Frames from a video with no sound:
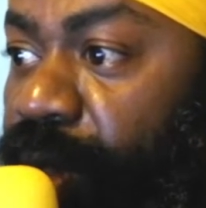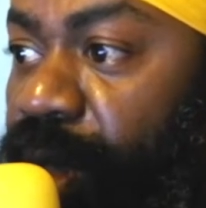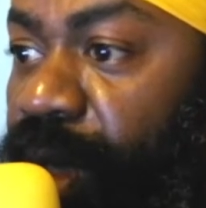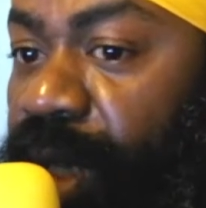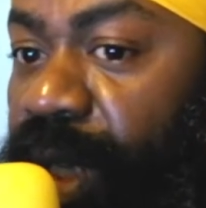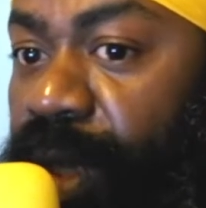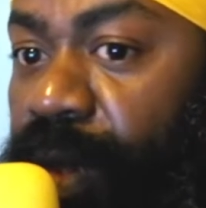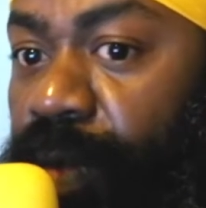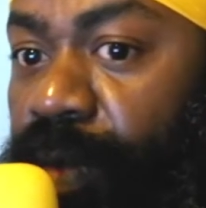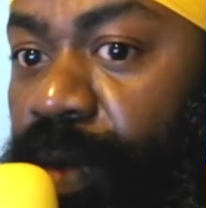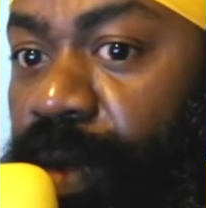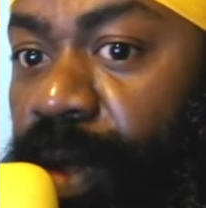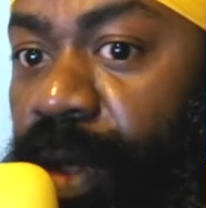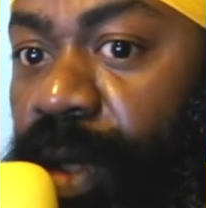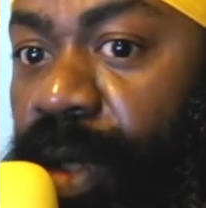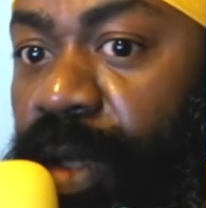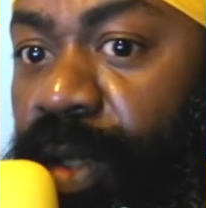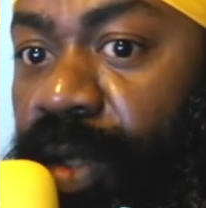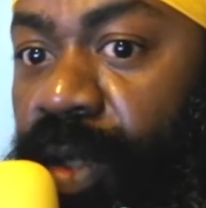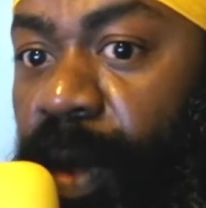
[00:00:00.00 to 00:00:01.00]
in
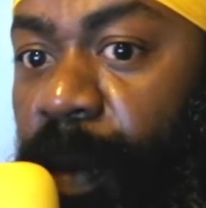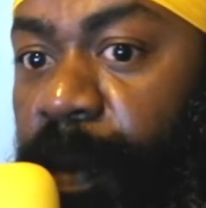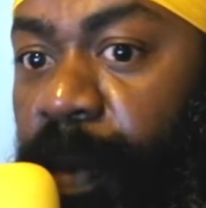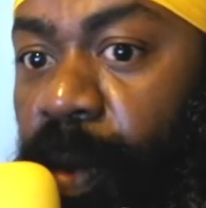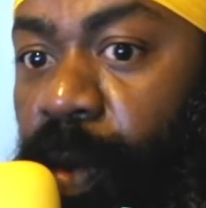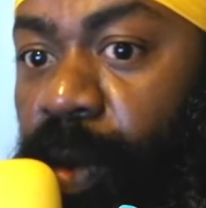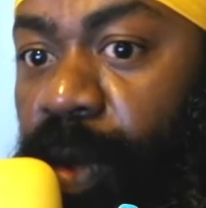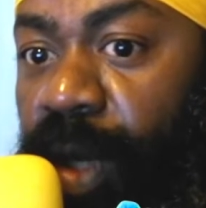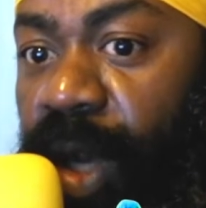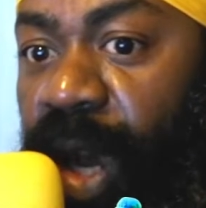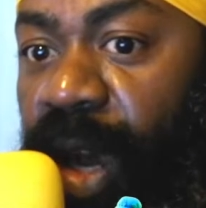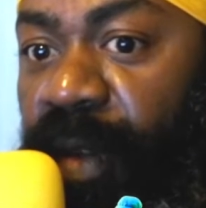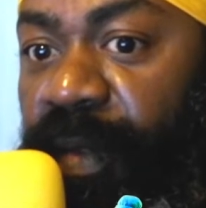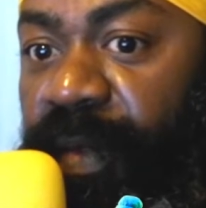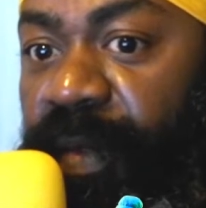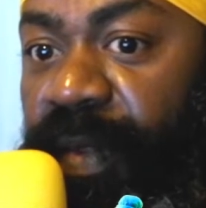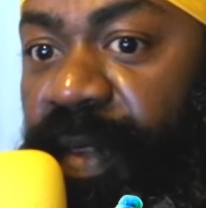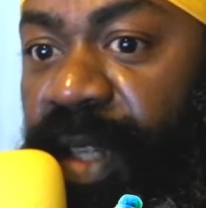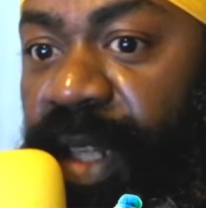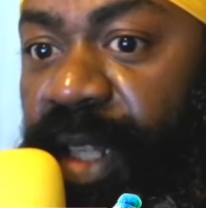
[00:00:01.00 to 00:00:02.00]
support
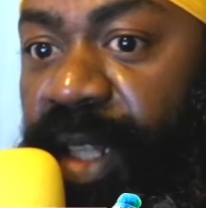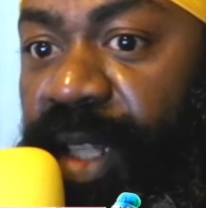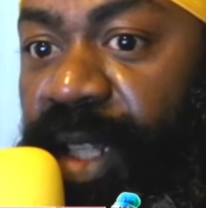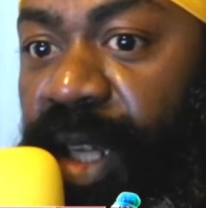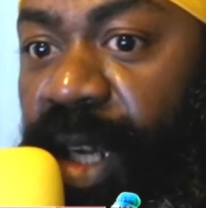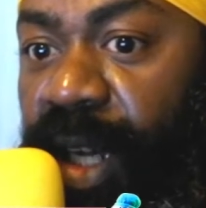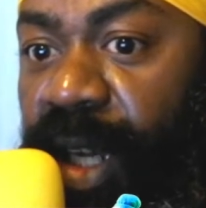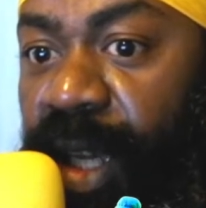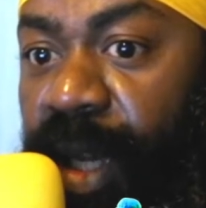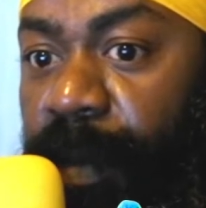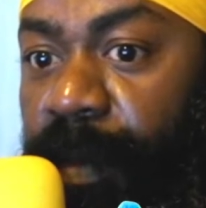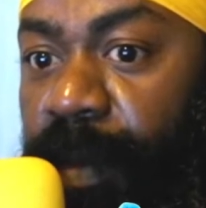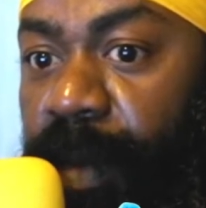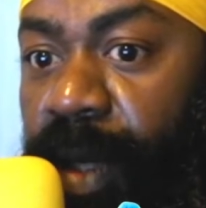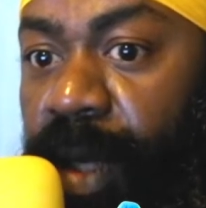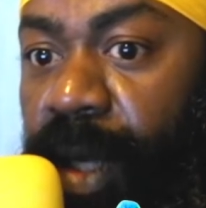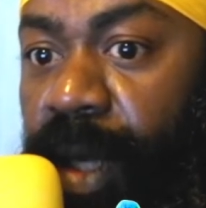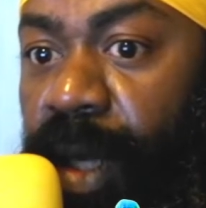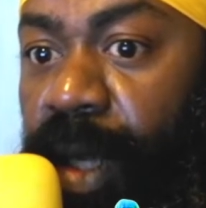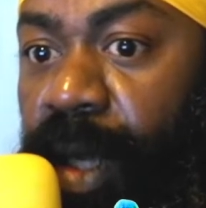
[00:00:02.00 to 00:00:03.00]
of its claim
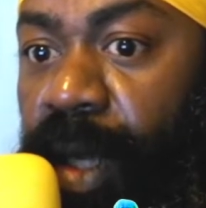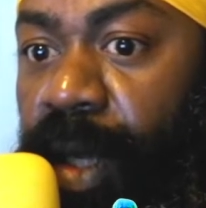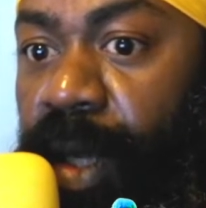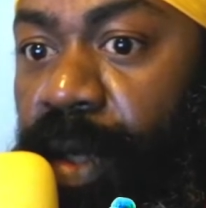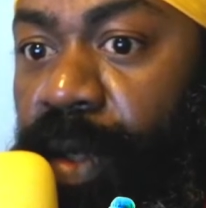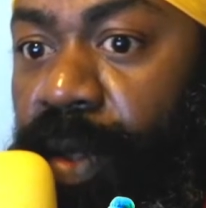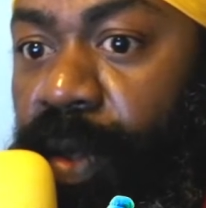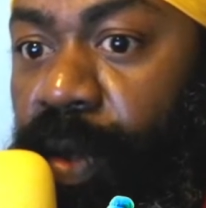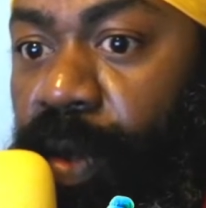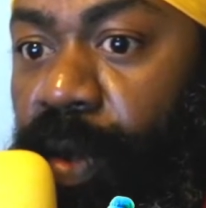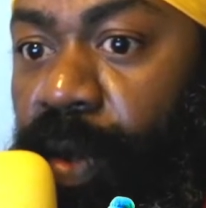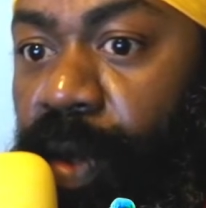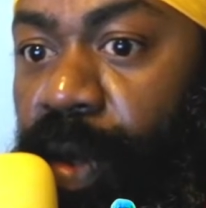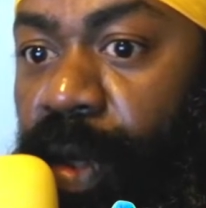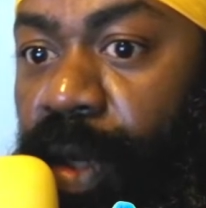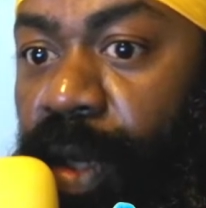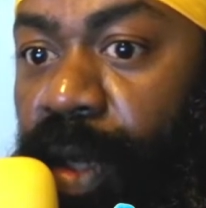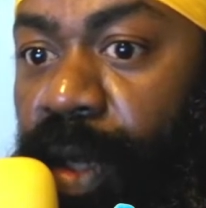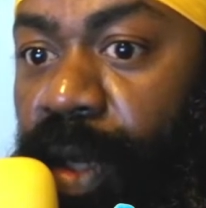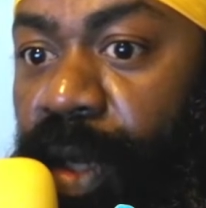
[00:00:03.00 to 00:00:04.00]
to
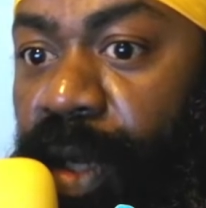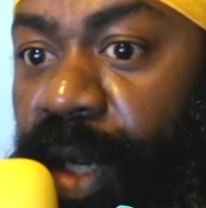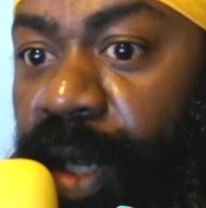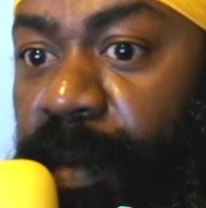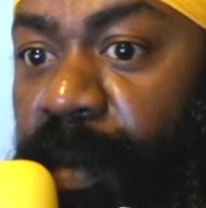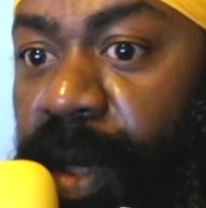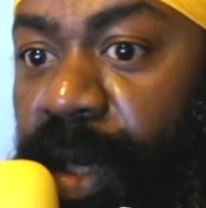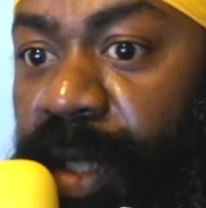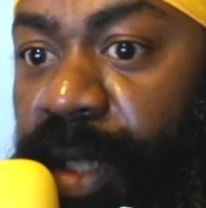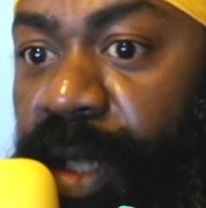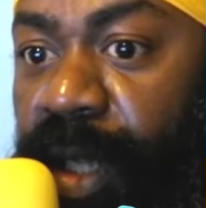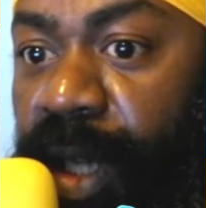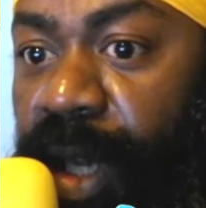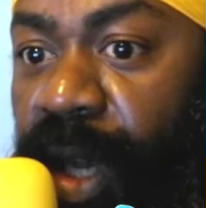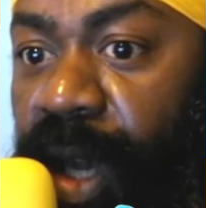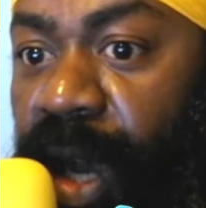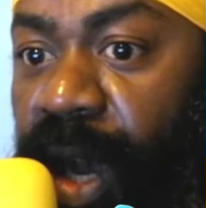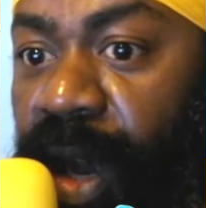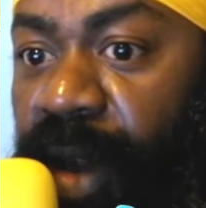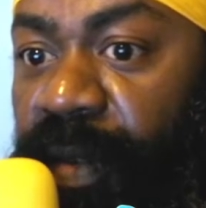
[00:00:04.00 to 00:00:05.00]
liberty
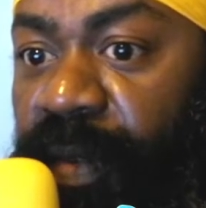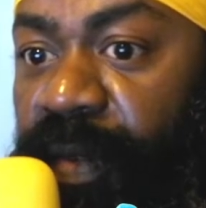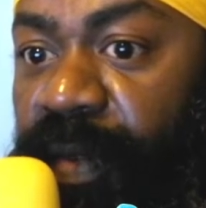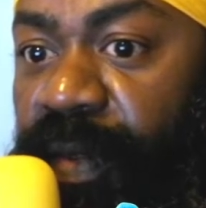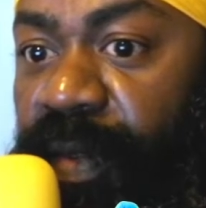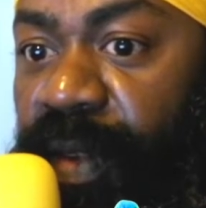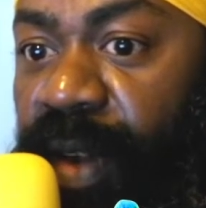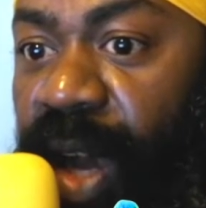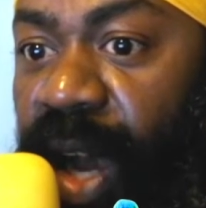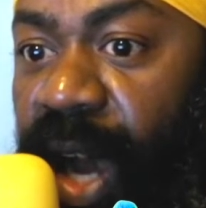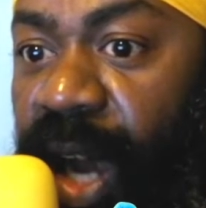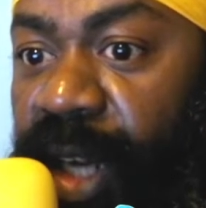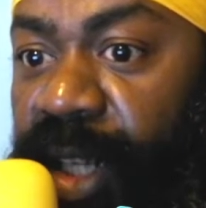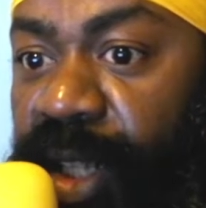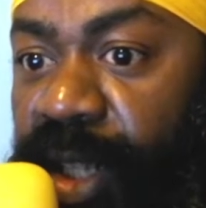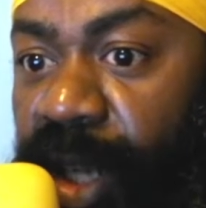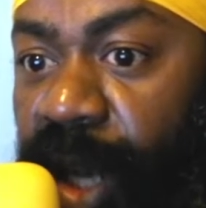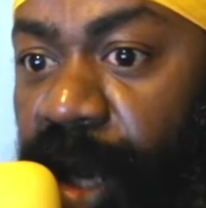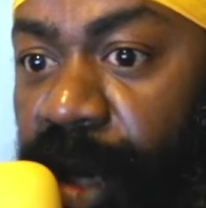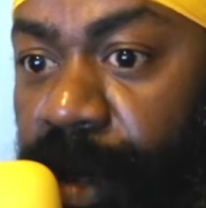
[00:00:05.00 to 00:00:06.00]
of
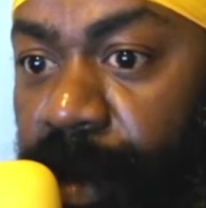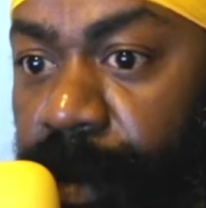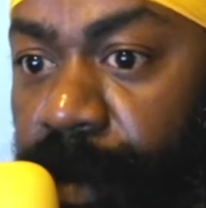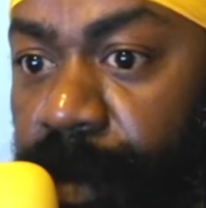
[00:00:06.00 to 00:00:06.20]
action.